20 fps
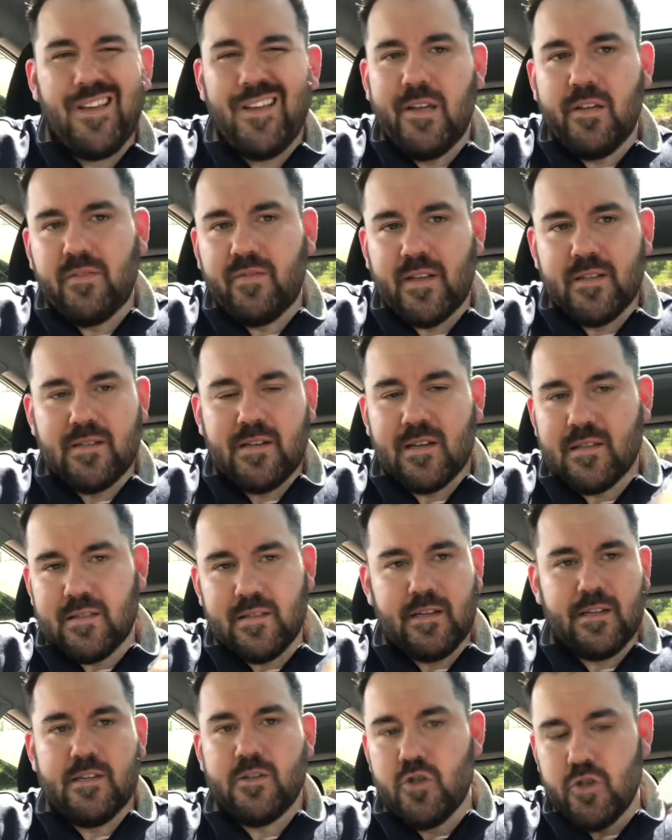is
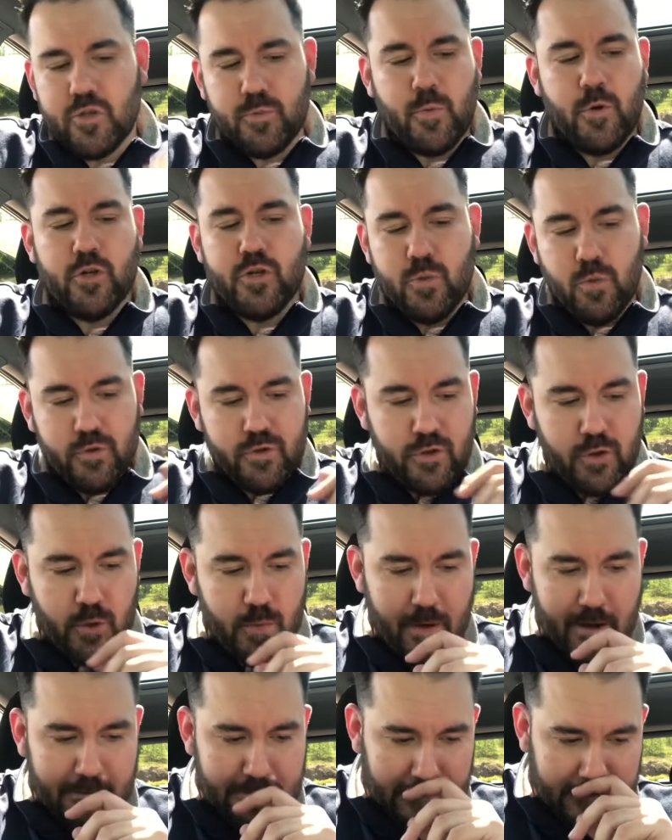fantastic. It just spurs you on to do
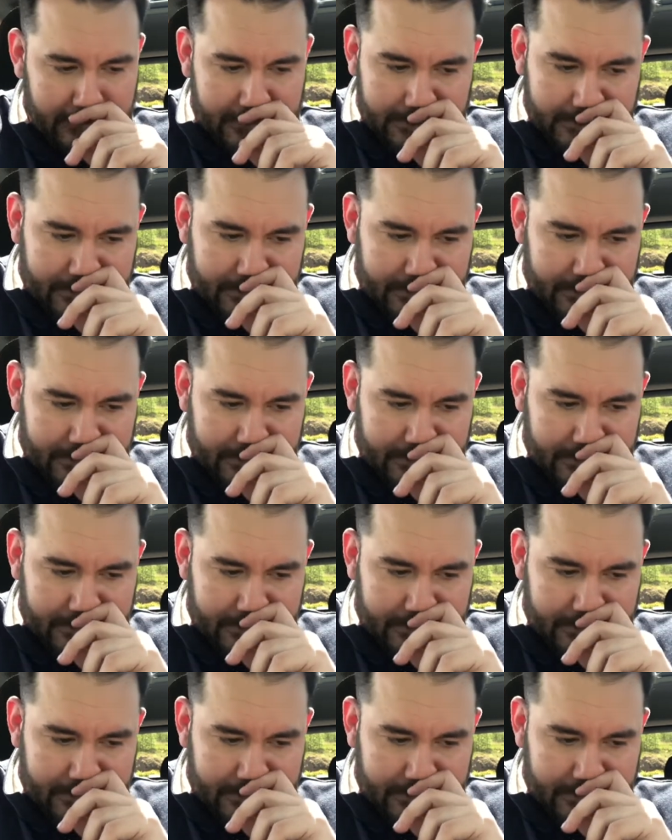better.